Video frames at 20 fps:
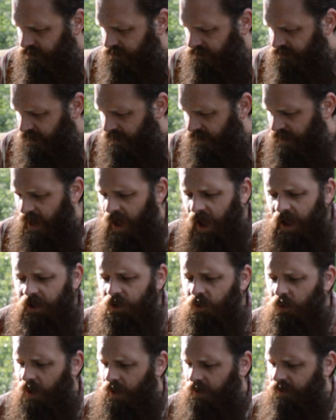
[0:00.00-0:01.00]
very high
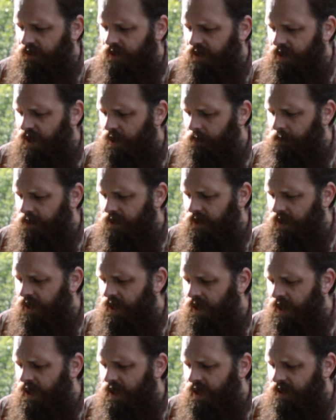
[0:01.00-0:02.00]
quality company.
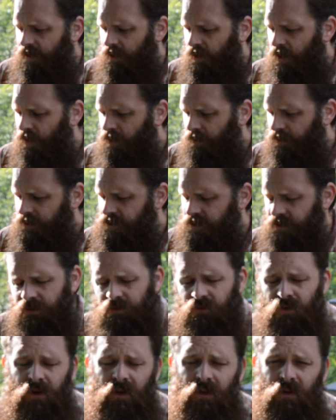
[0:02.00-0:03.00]
They're holders of the
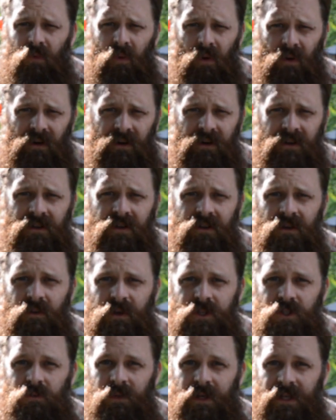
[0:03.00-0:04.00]
royal warrant,
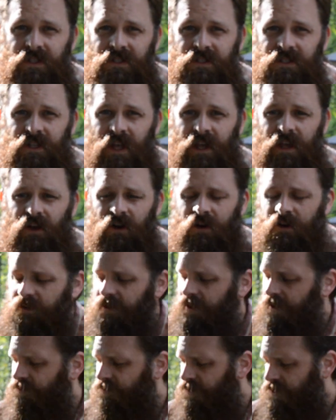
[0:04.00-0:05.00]
which means they are
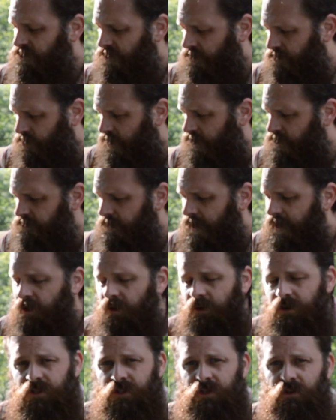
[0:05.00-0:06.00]
the official brush
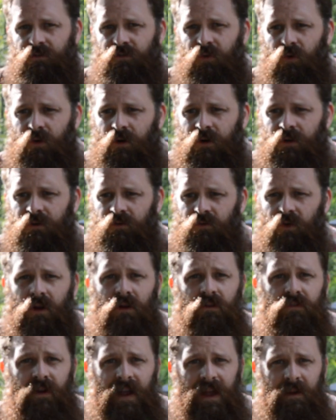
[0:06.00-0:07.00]
makers for the
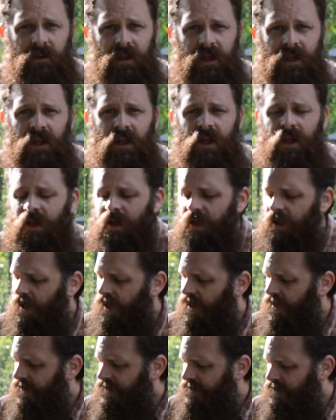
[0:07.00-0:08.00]
royal family
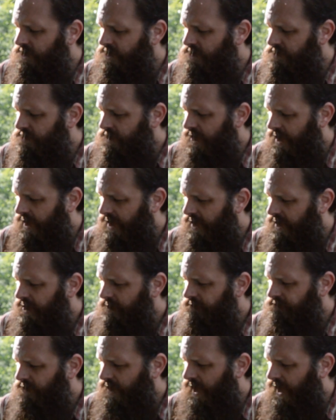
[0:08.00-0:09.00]
in the
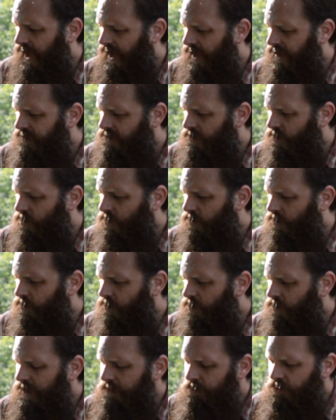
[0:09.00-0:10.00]
UK. And
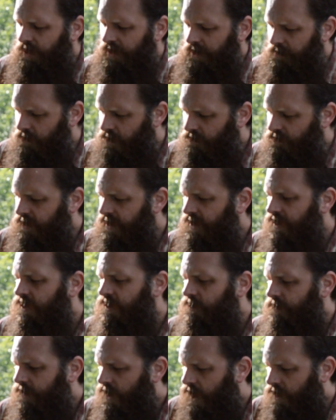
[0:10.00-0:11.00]
we bring them over here
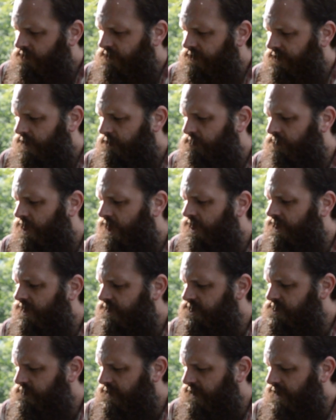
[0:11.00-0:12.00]
and we offer their
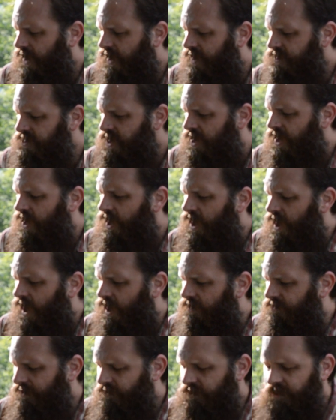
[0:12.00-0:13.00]
products because
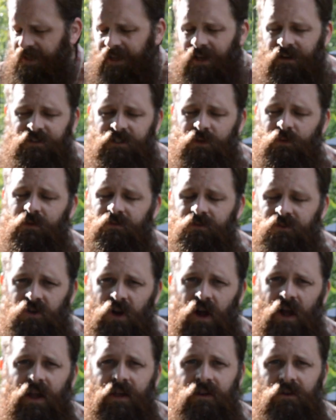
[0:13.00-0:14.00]
of everything else that we've
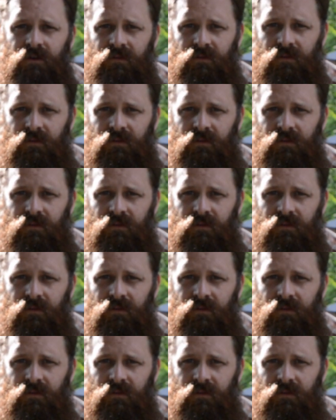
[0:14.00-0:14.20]
tried.